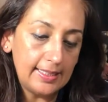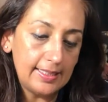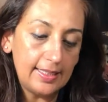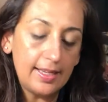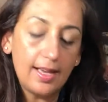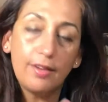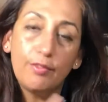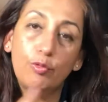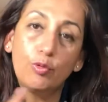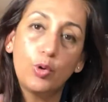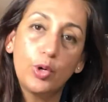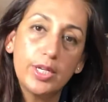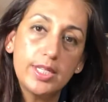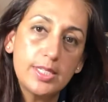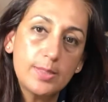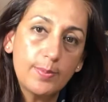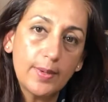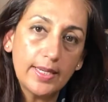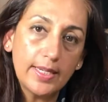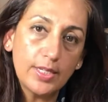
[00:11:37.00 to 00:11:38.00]
avoid
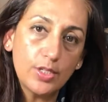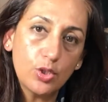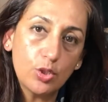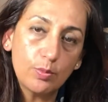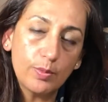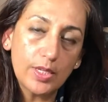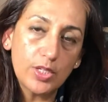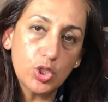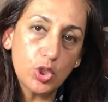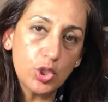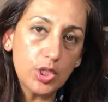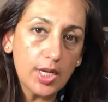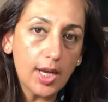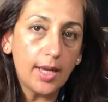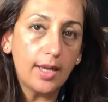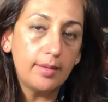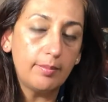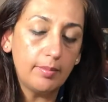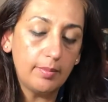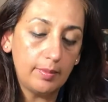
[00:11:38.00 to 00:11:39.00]
spending too much
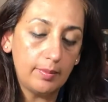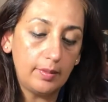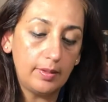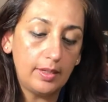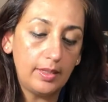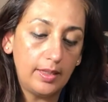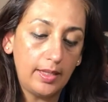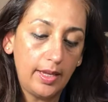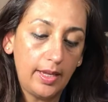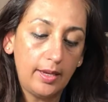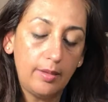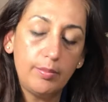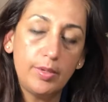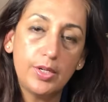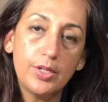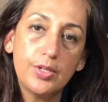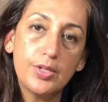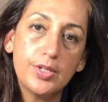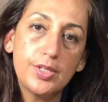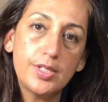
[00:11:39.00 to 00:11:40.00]
time there,
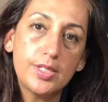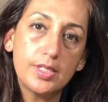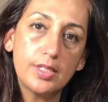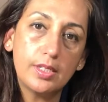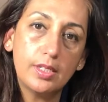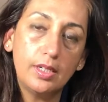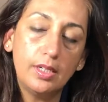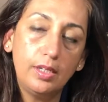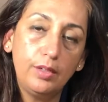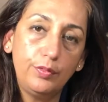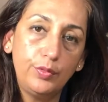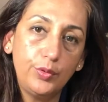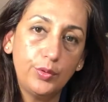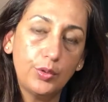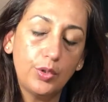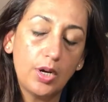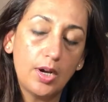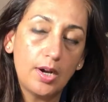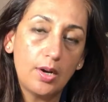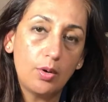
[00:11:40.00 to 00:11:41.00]
because if
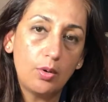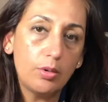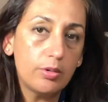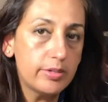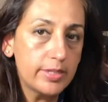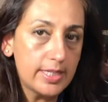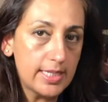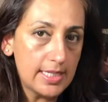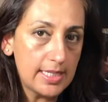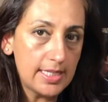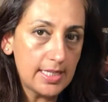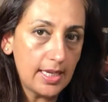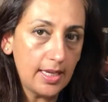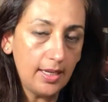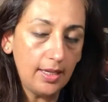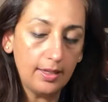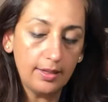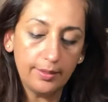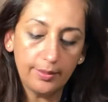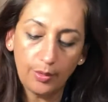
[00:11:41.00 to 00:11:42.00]
you are already
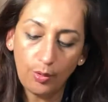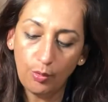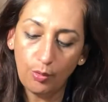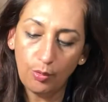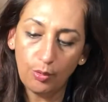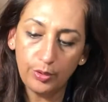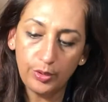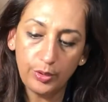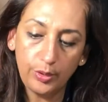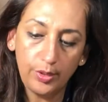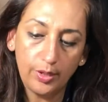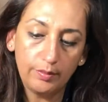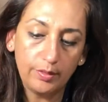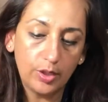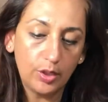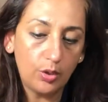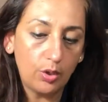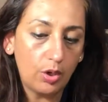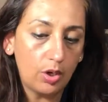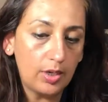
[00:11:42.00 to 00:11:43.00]
sick, or you have a
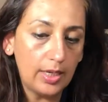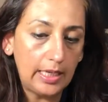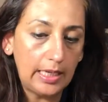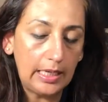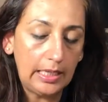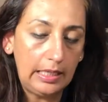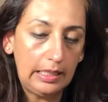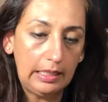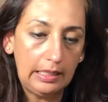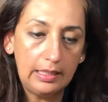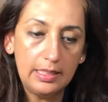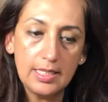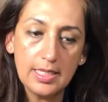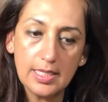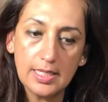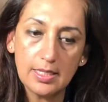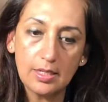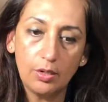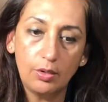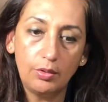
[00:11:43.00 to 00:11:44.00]
chronic
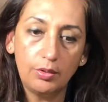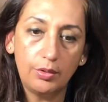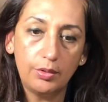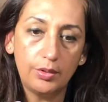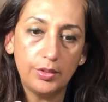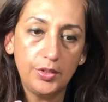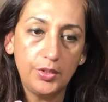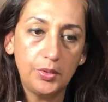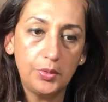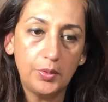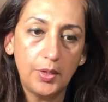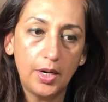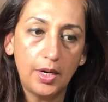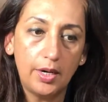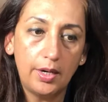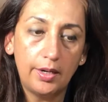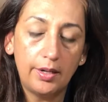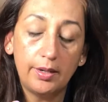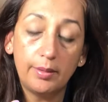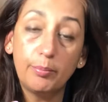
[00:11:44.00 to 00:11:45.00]
illness, or you
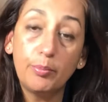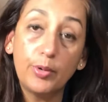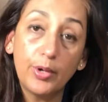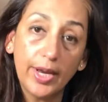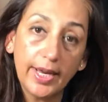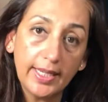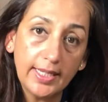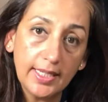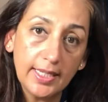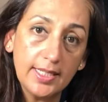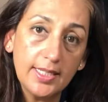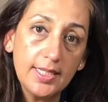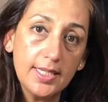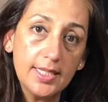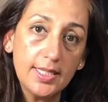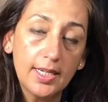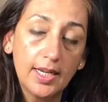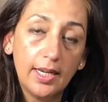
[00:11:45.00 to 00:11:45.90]
are pregnant,